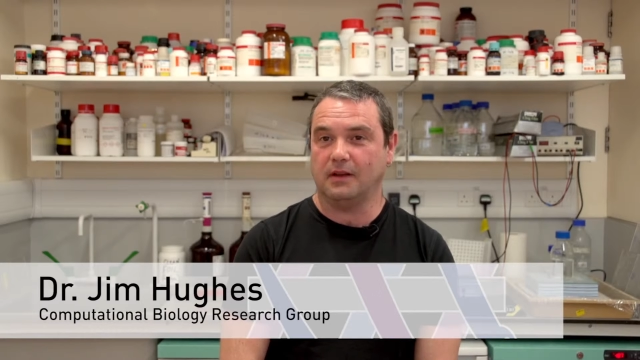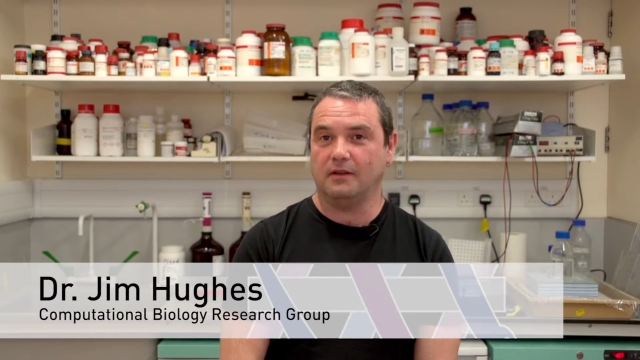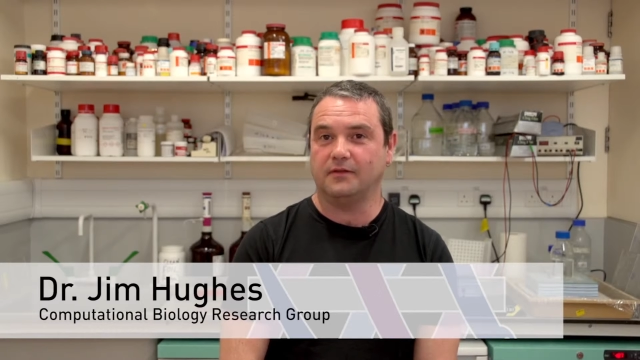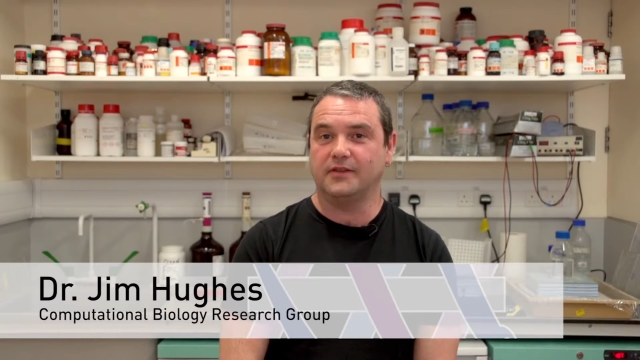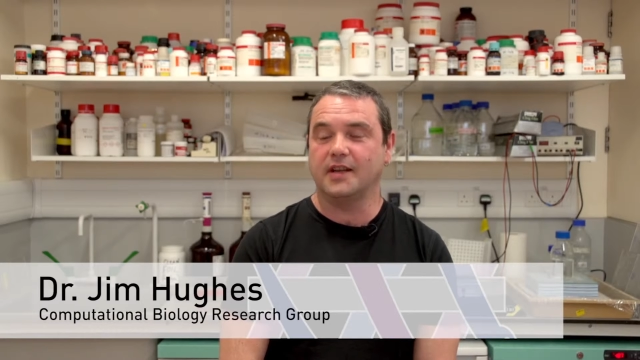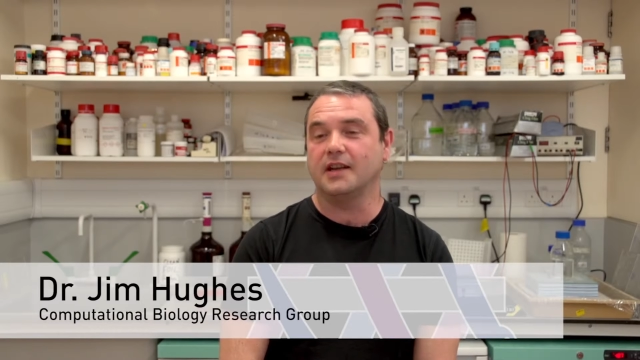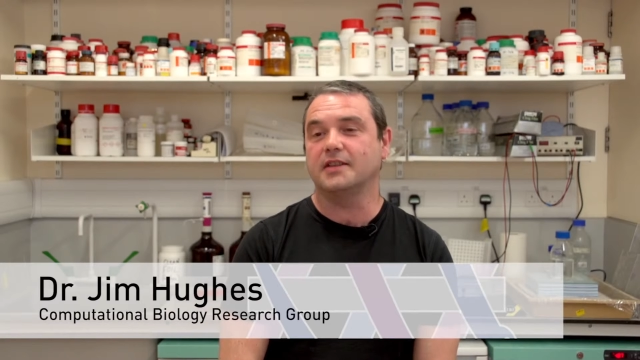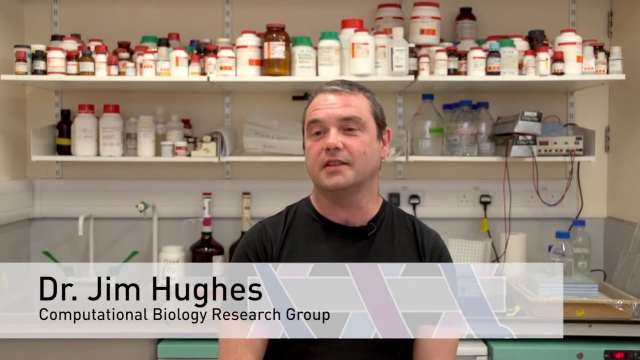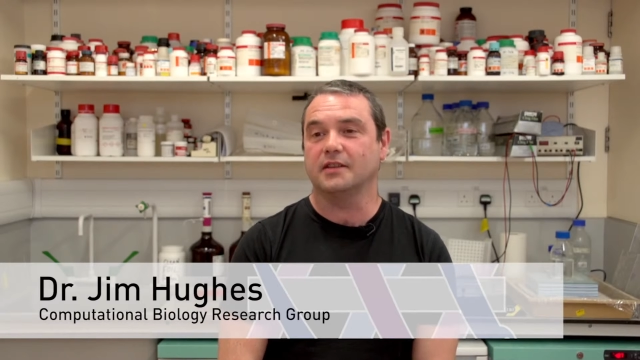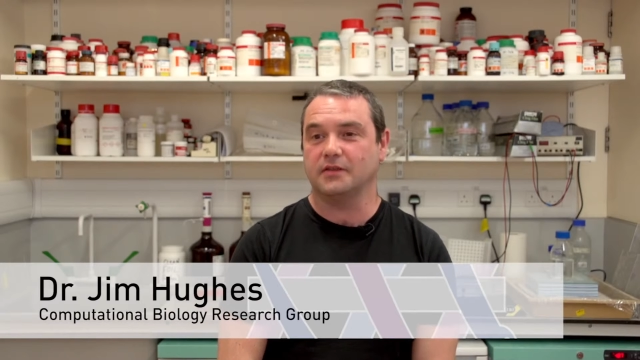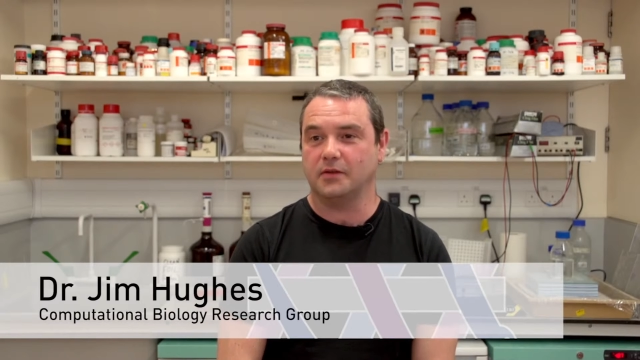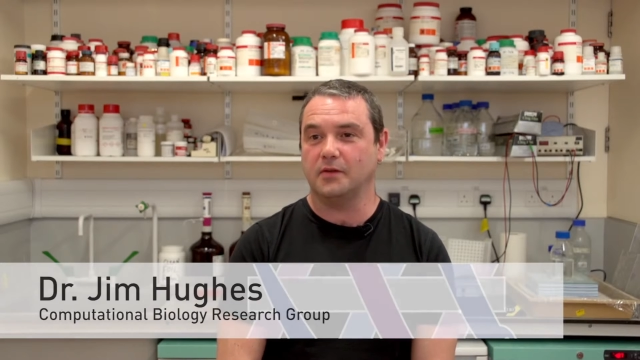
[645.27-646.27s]
of
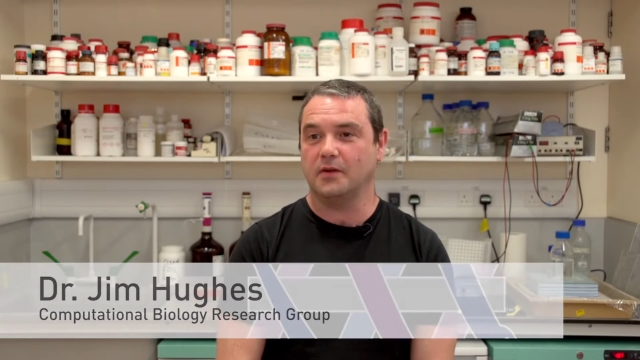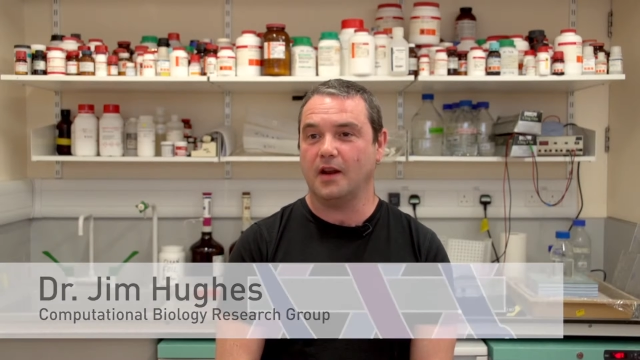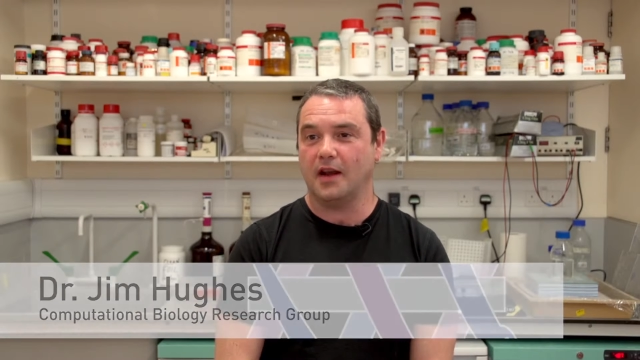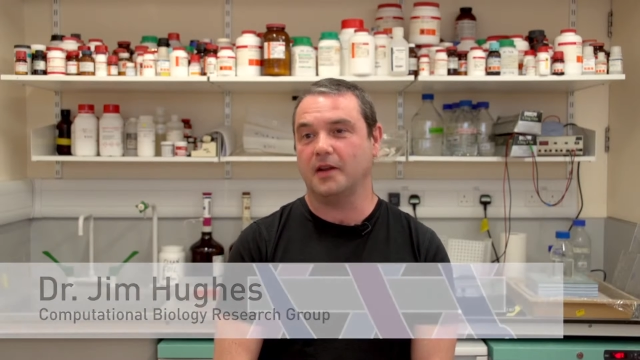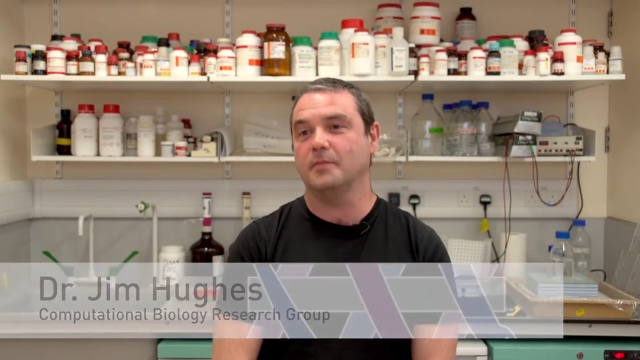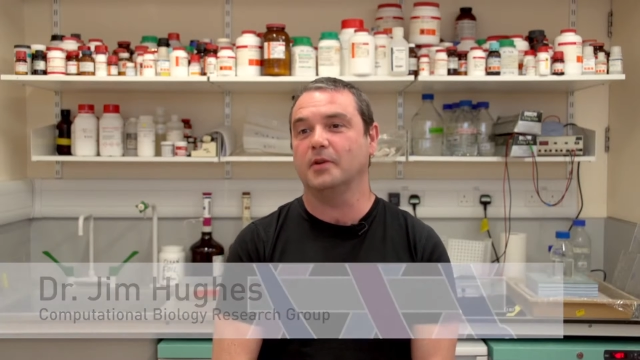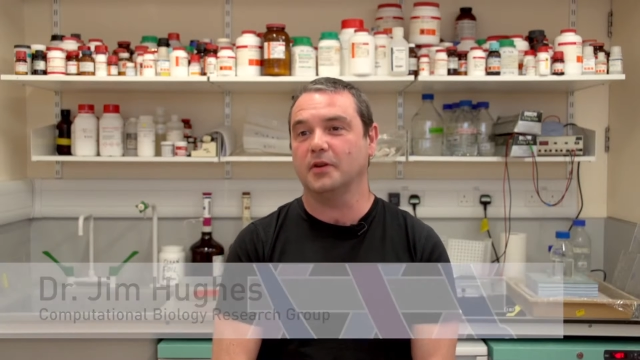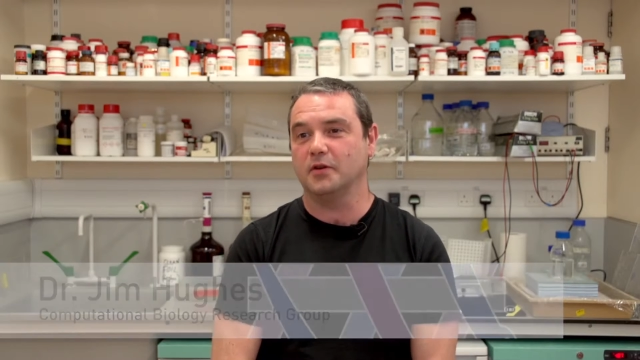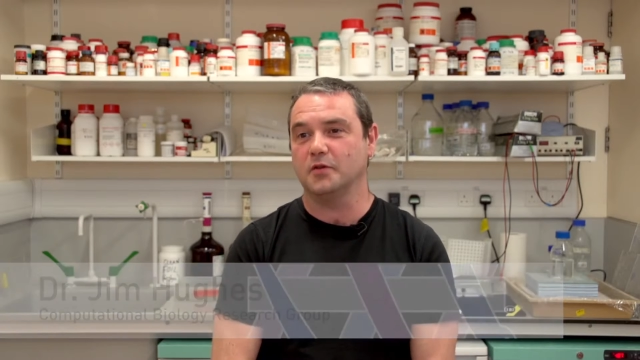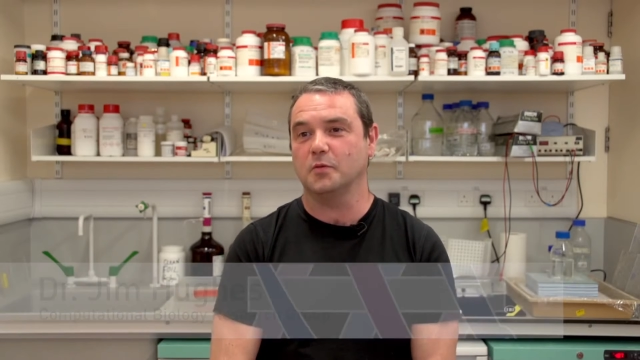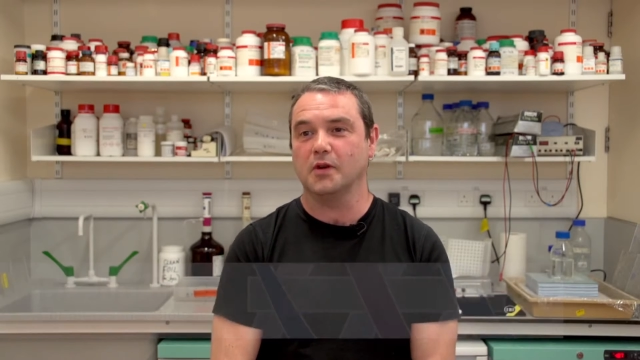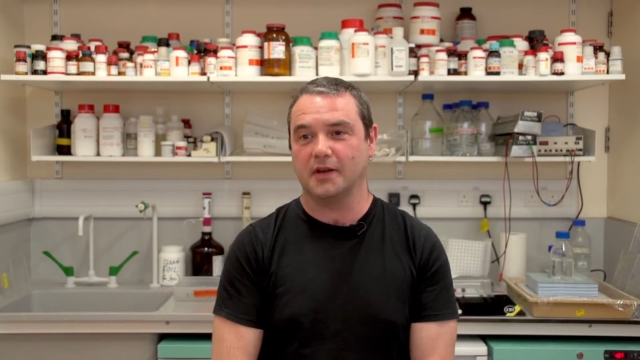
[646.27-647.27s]
data to anybody
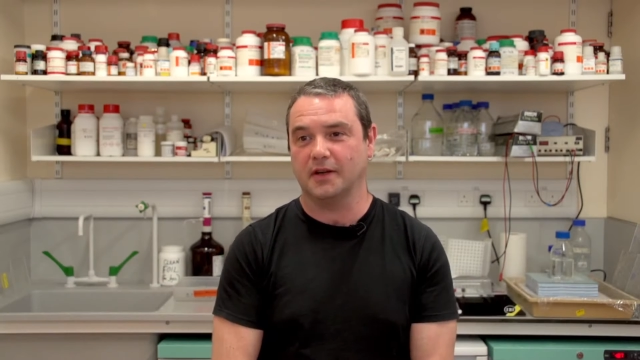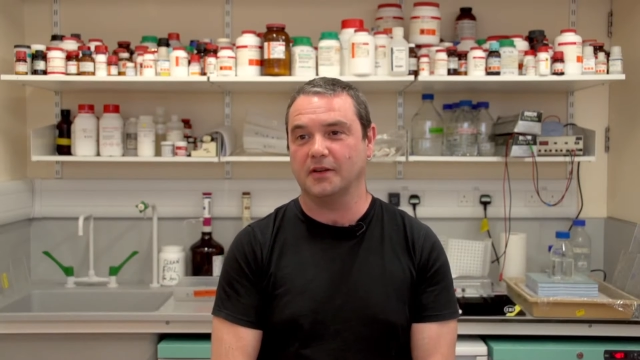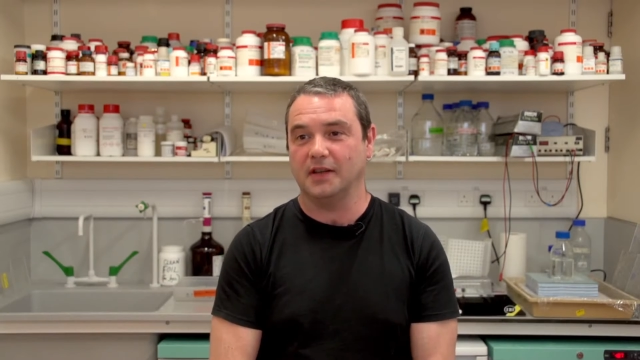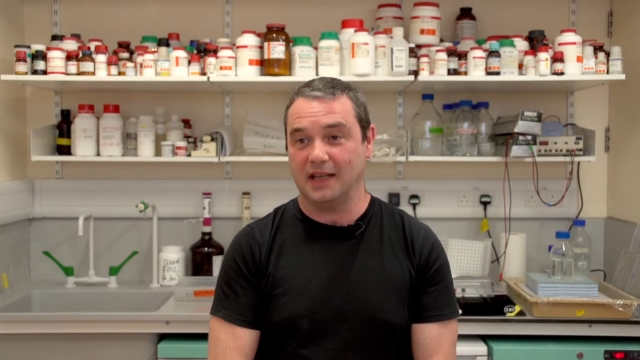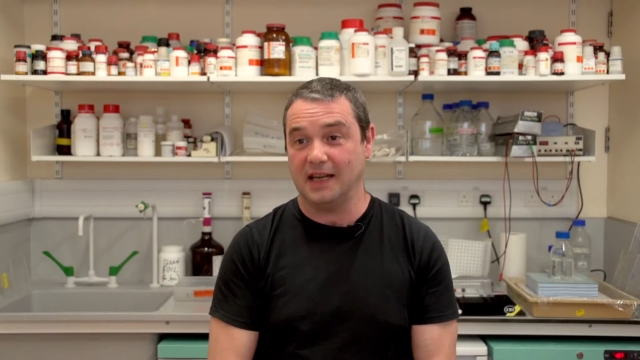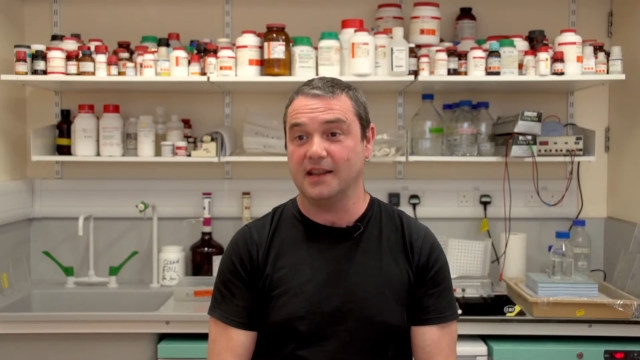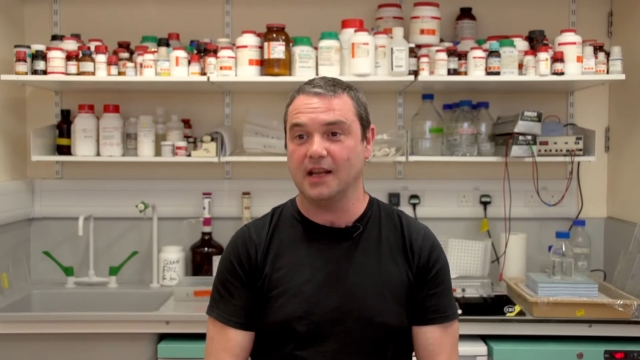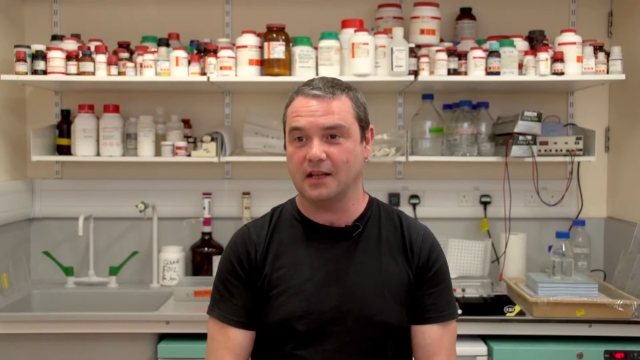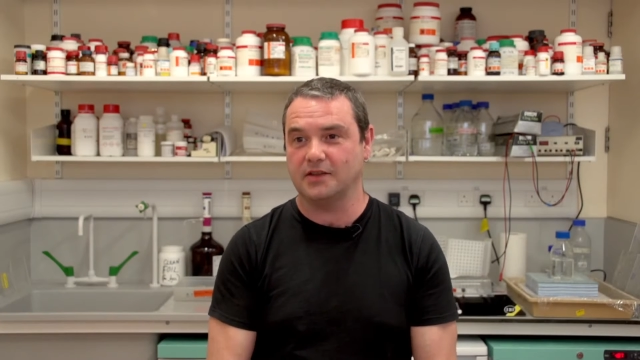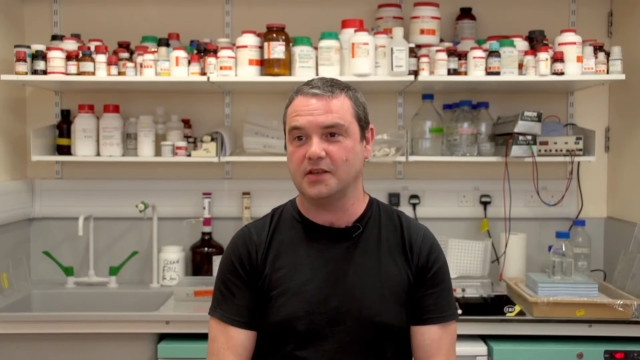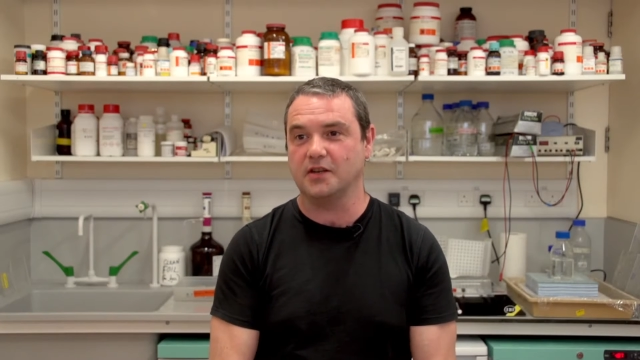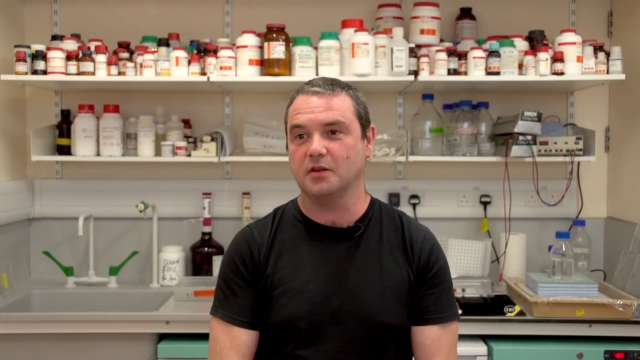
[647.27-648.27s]
who's working in
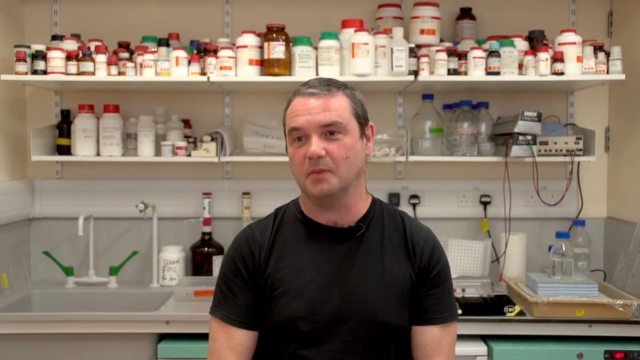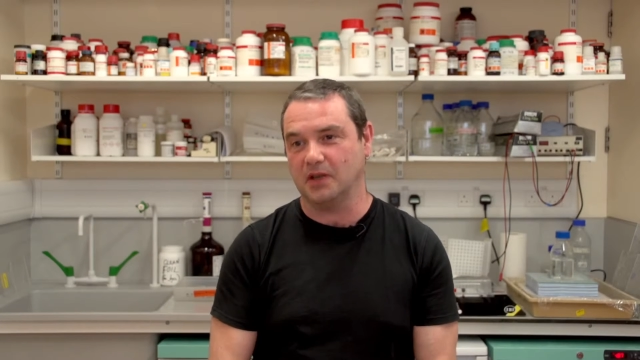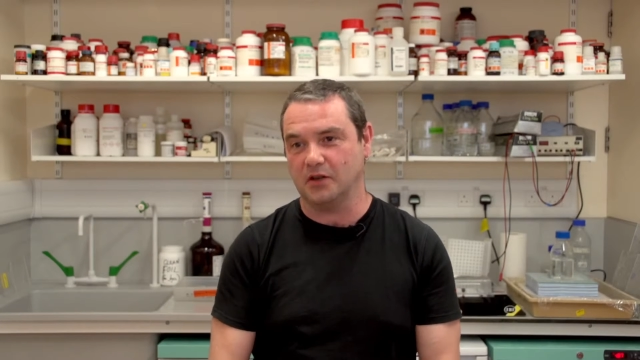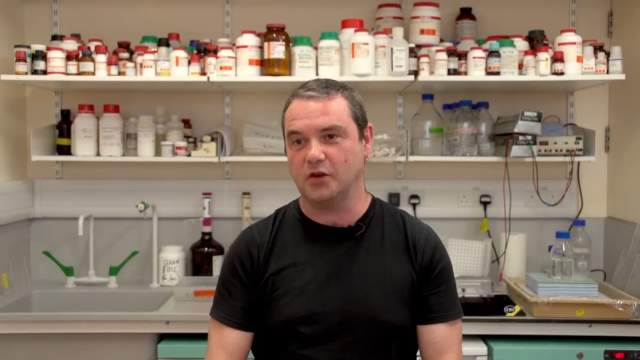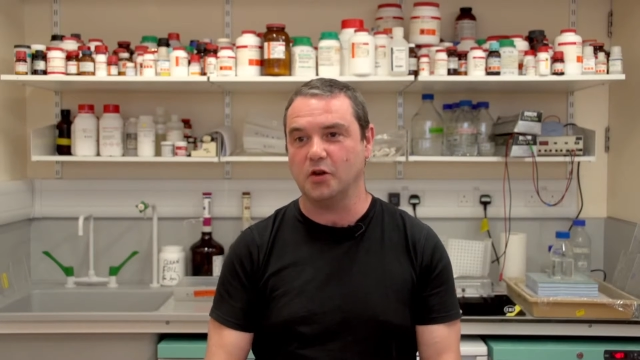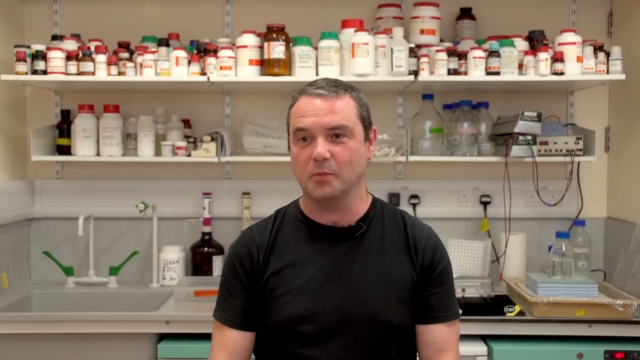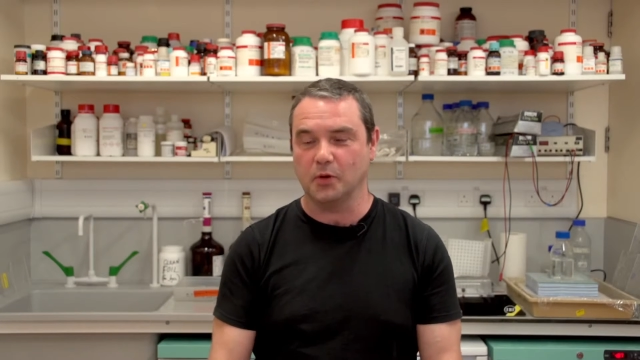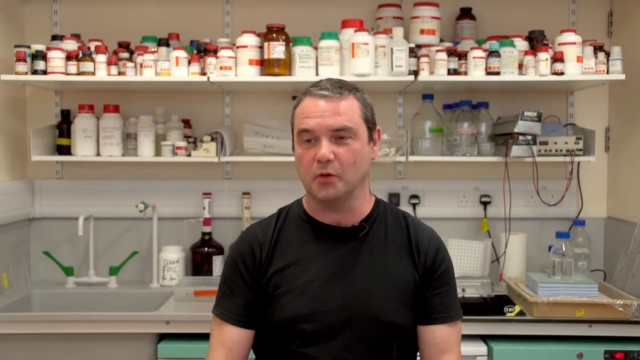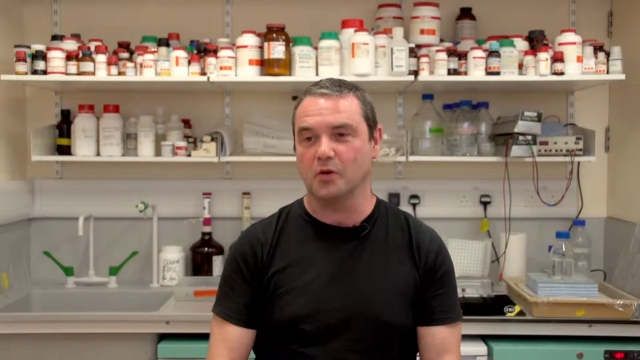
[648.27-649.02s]
that genome, in human